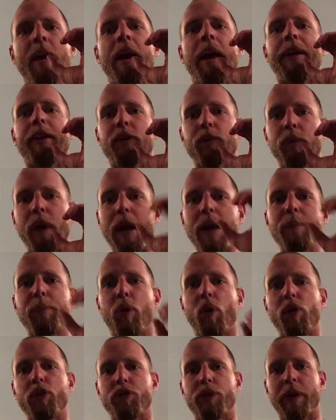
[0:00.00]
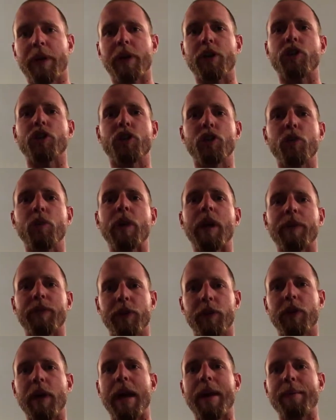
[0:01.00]
and you're ready to pull the trigger and shoot whatever
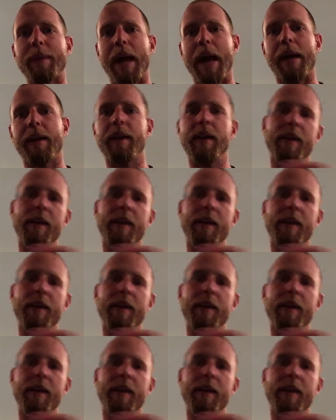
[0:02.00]
you're aimed at.